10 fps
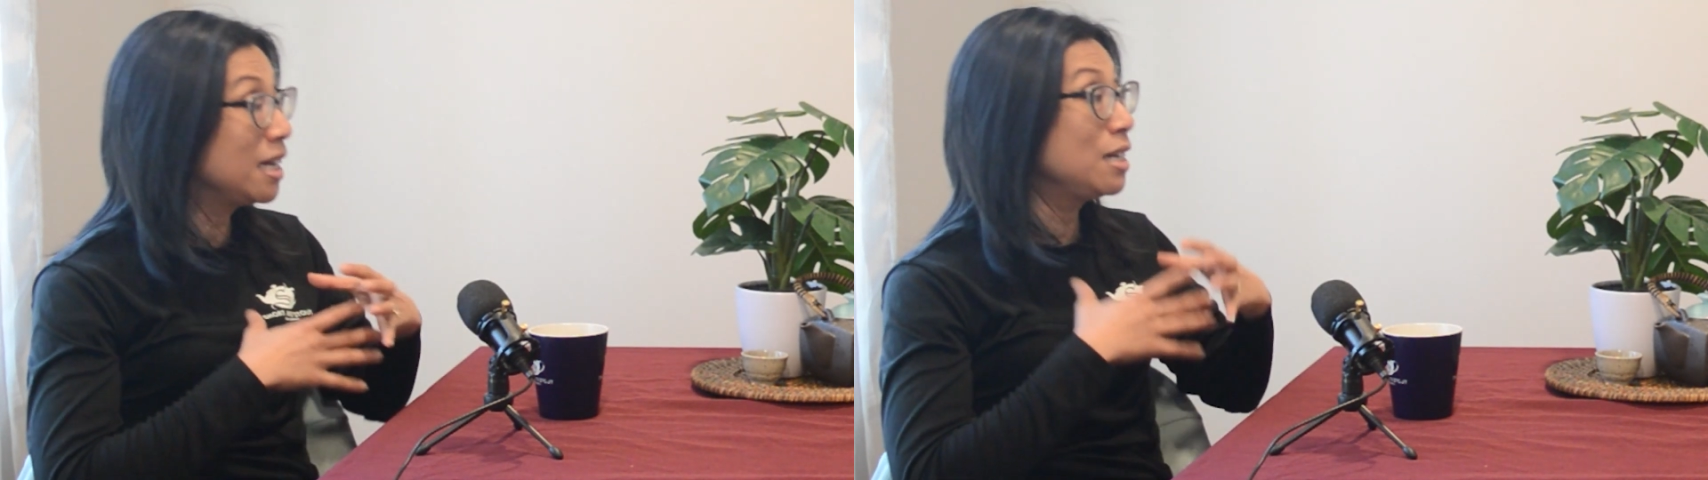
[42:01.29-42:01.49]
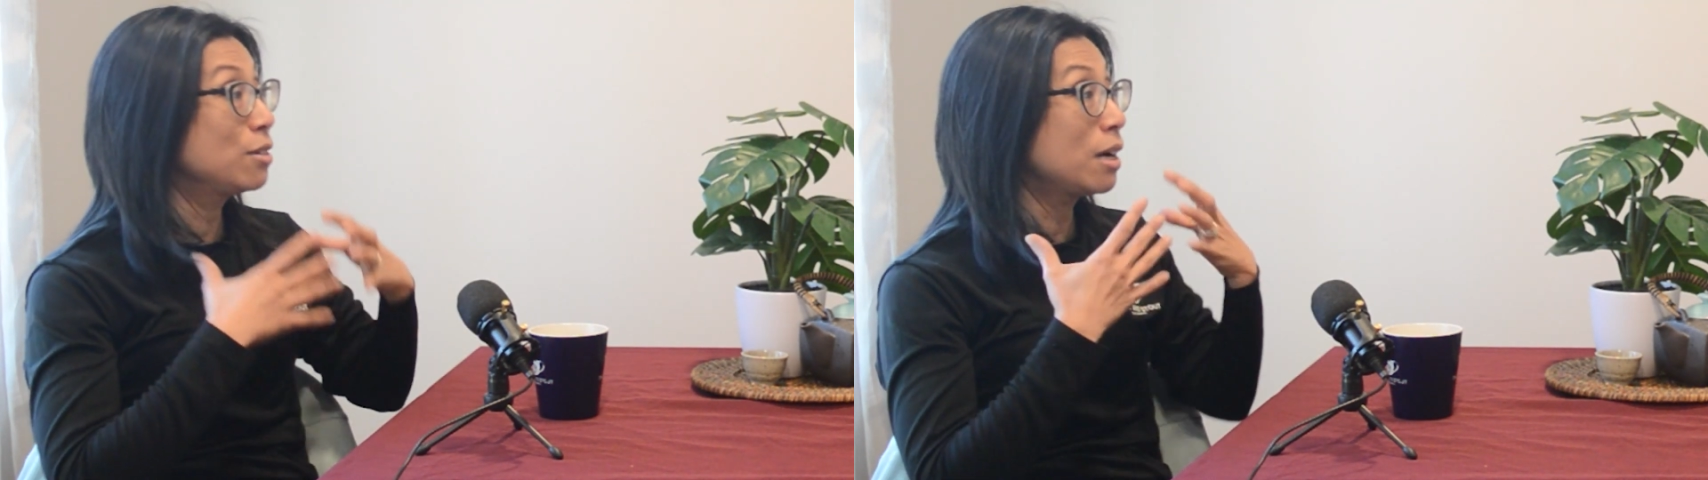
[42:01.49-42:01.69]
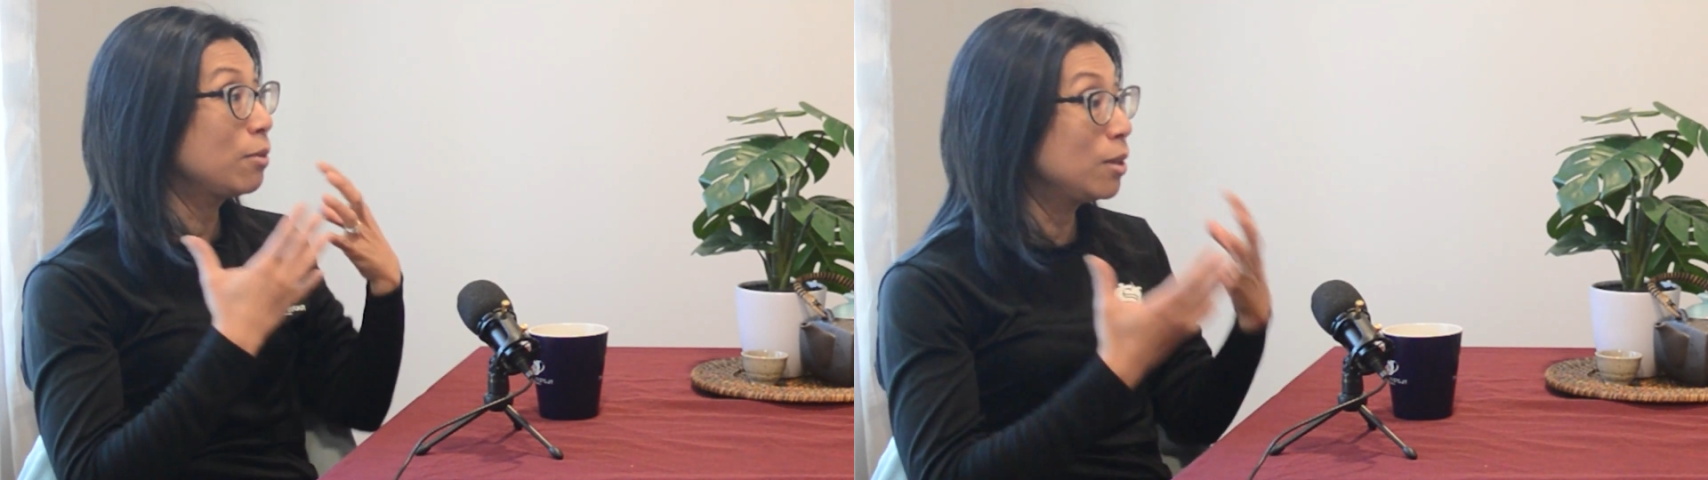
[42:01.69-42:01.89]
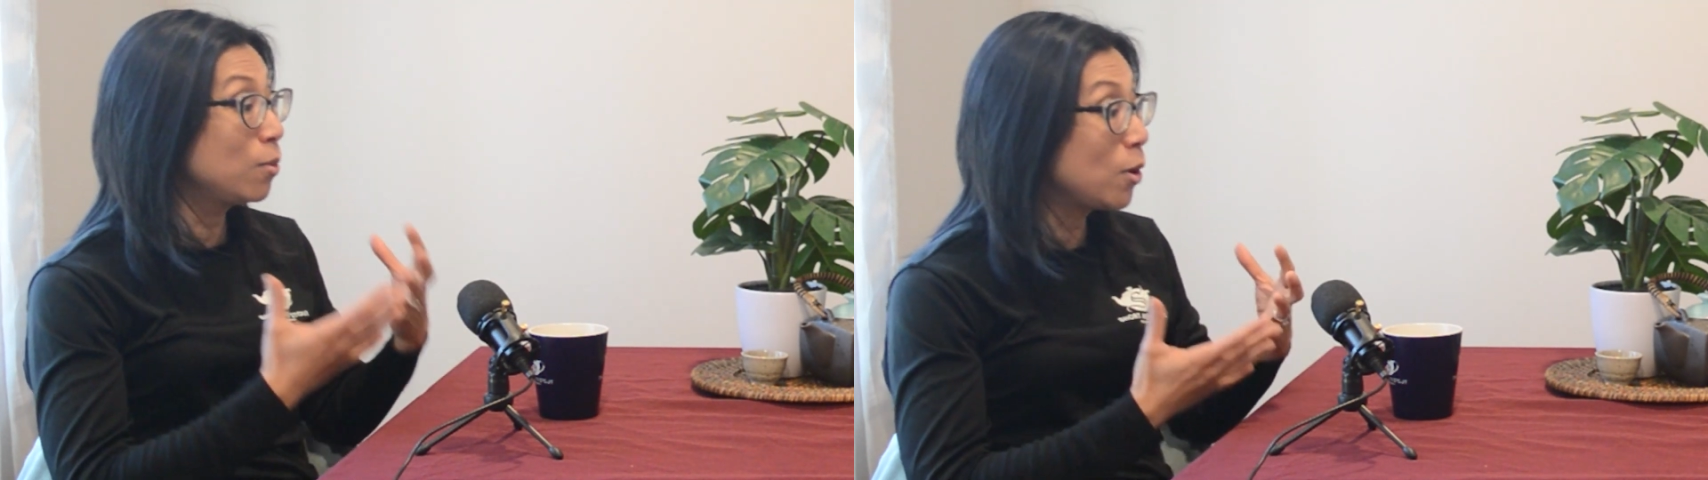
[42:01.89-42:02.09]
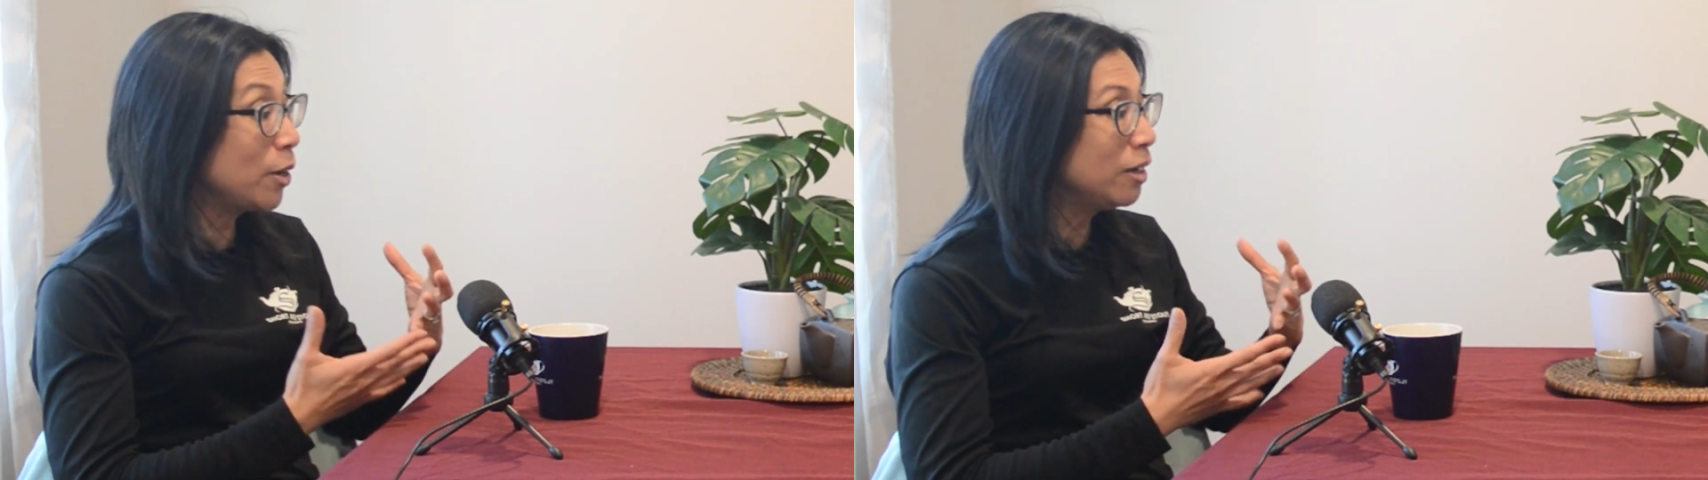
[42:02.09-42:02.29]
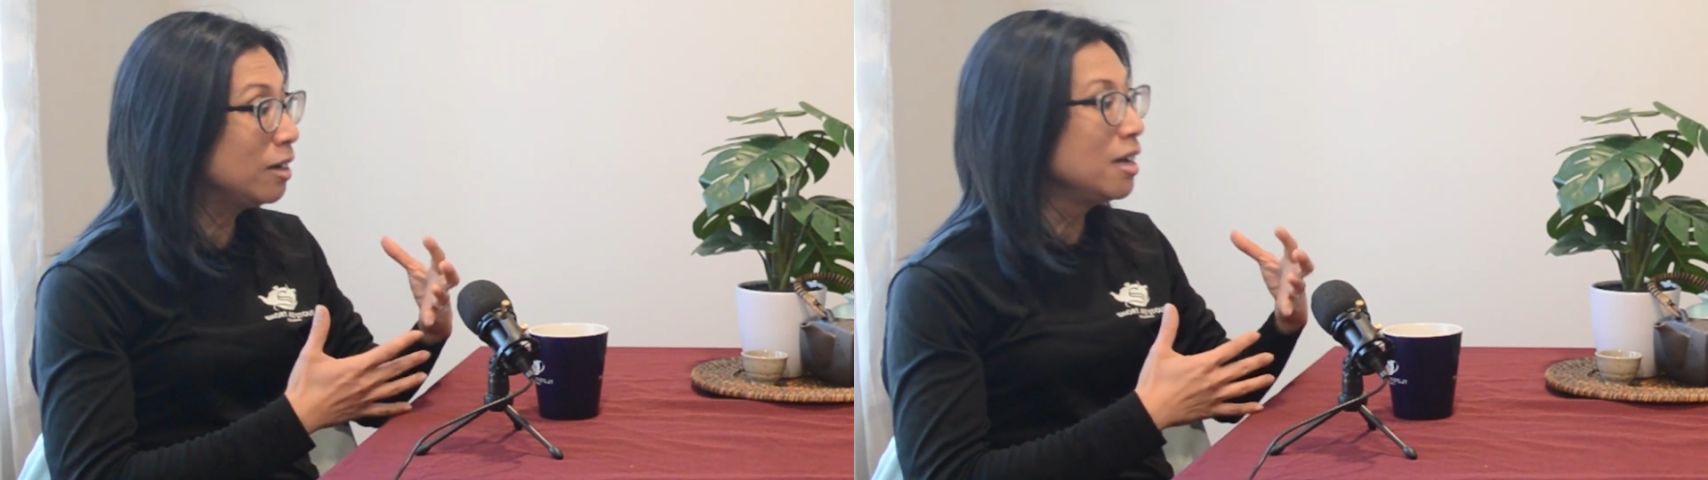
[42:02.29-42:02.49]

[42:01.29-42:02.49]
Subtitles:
interact with the water.